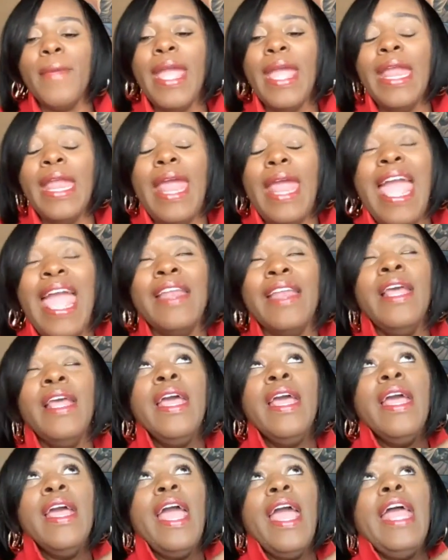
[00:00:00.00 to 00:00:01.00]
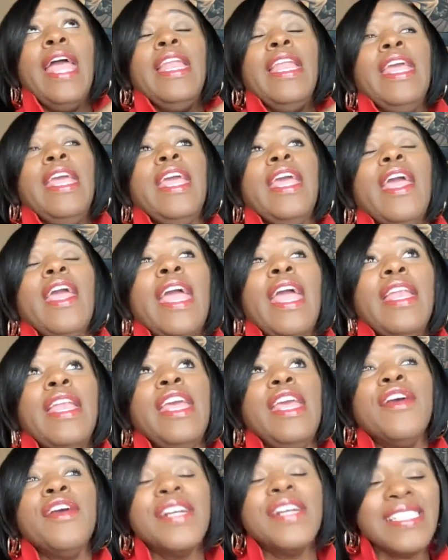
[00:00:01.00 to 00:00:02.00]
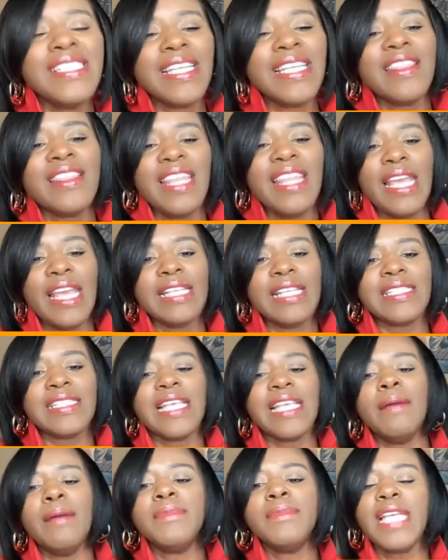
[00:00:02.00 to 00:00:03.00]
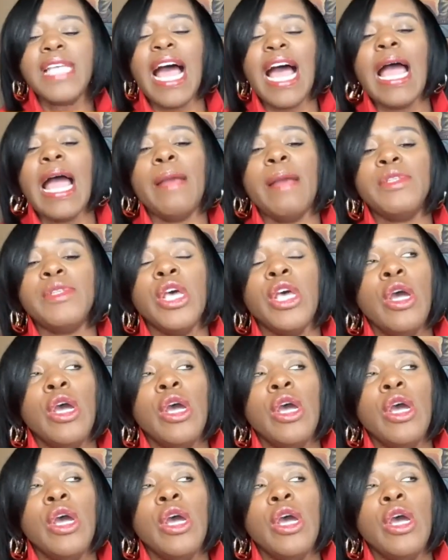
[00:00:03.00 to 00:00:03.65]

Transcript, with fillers: and and and and here is the thing sometimes